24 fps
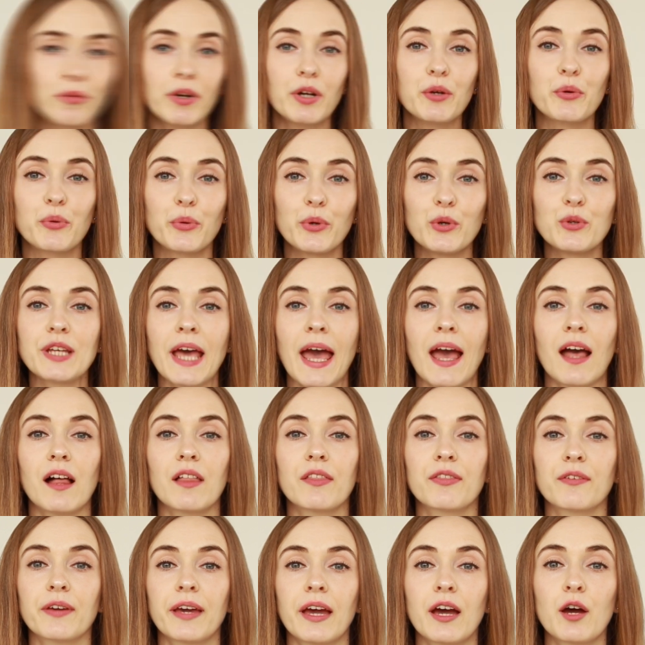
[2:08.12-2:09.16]
Recruit
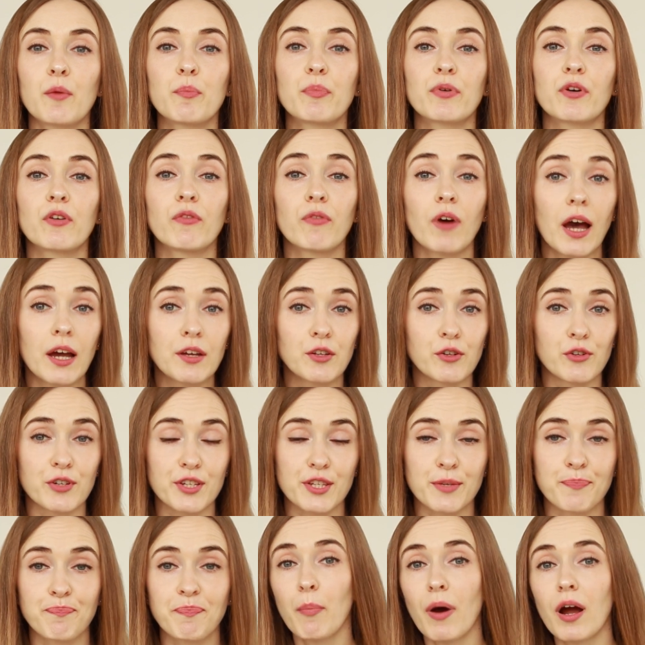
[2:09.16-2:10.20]
healthcare
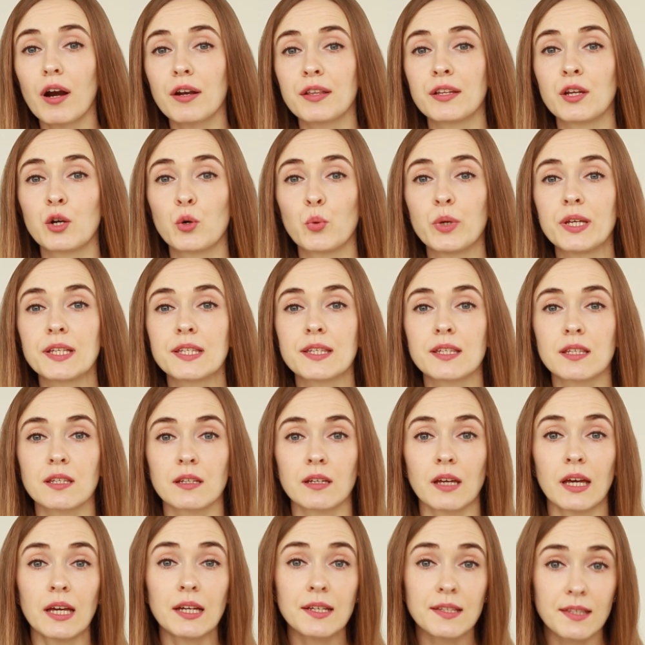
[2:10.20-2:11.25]
providers. Partner with
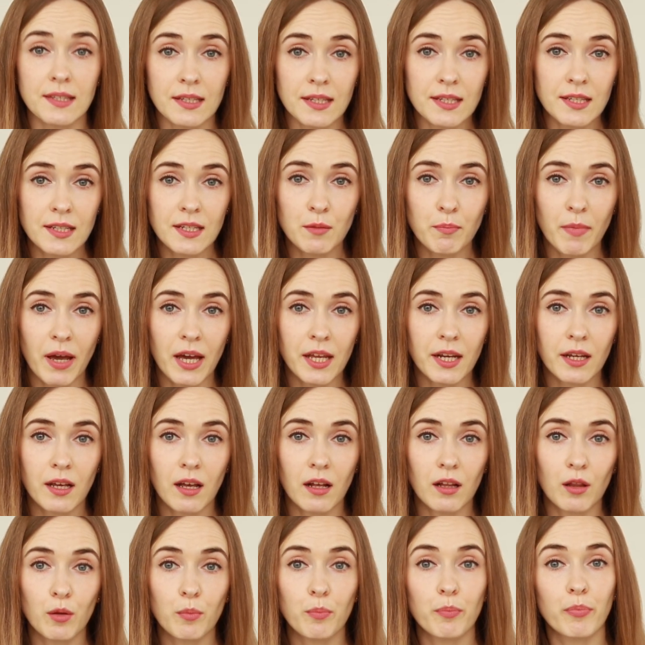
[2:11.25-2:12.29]
existing
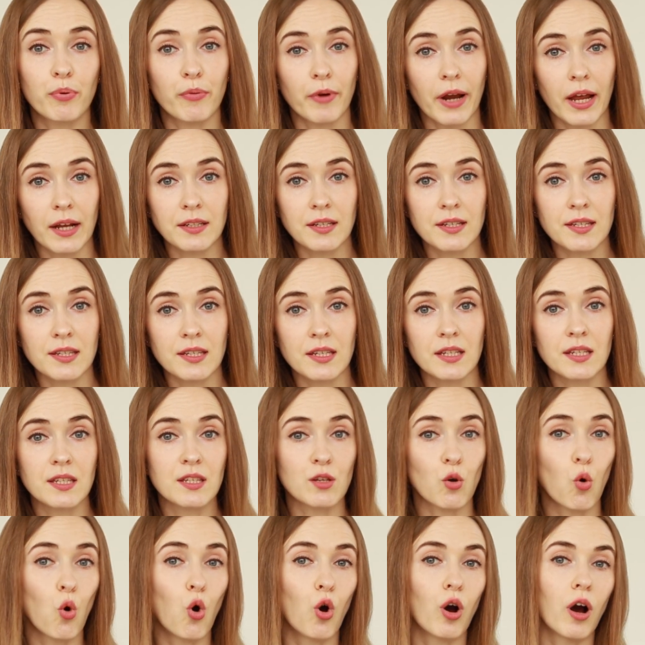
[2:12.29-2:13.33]
medical
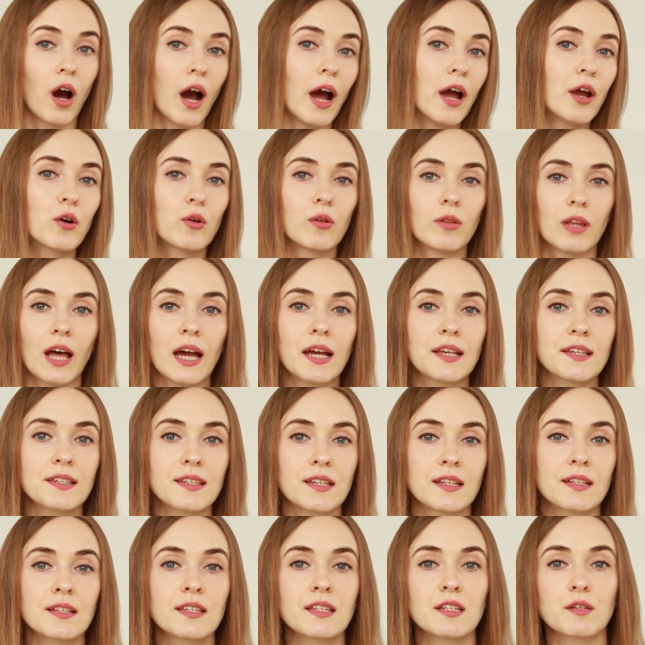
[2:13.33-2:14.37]
practices or hire
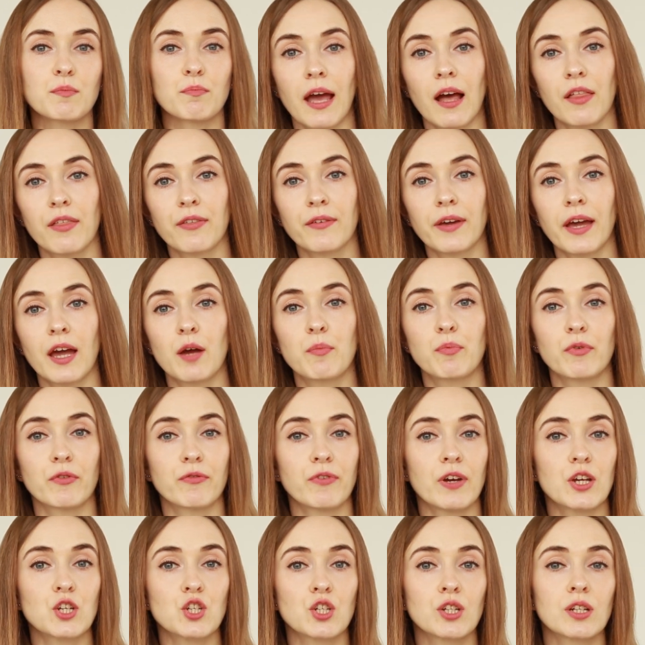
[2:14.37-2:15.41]
licensed healthcare
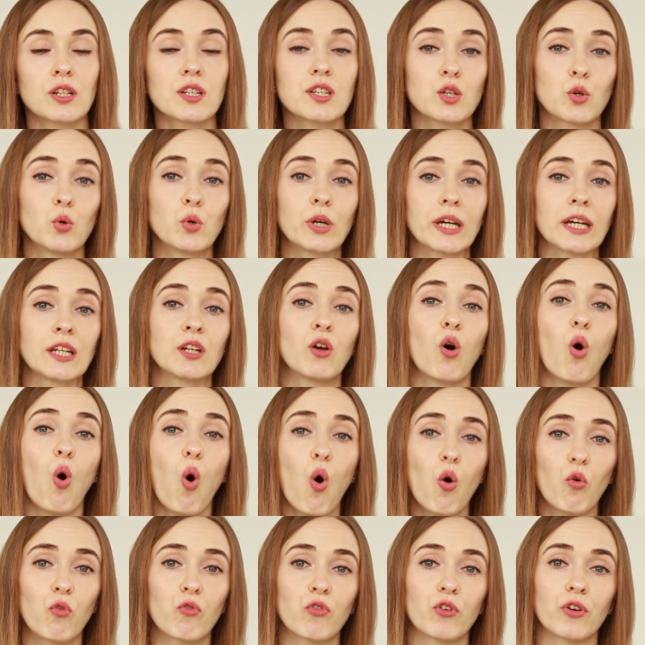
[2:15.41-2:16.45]
professionals who can
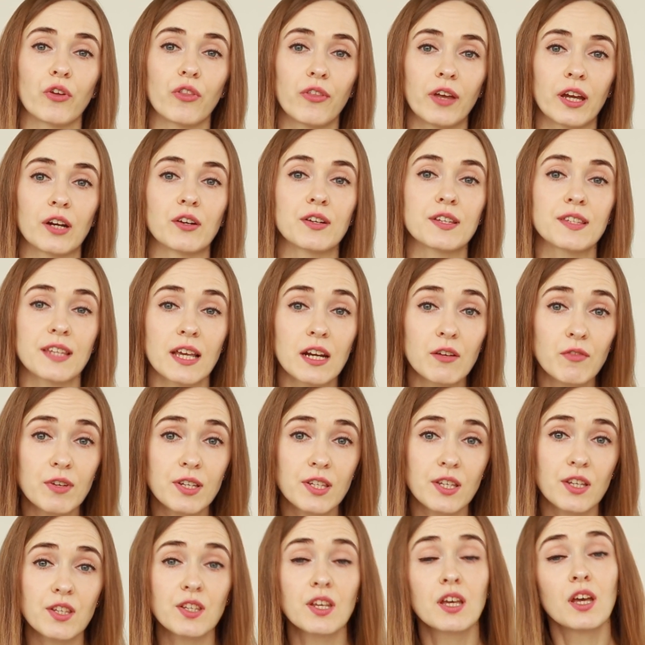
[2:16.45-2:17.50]
offer their
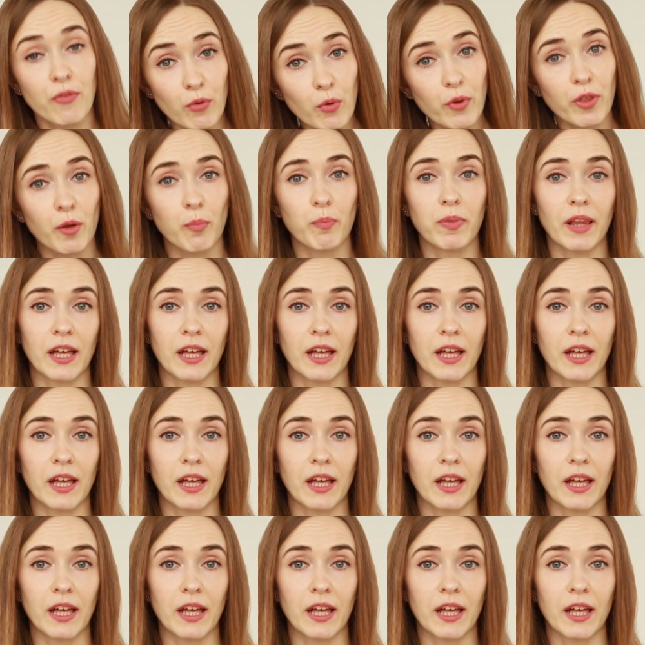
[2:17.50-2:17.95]
services through the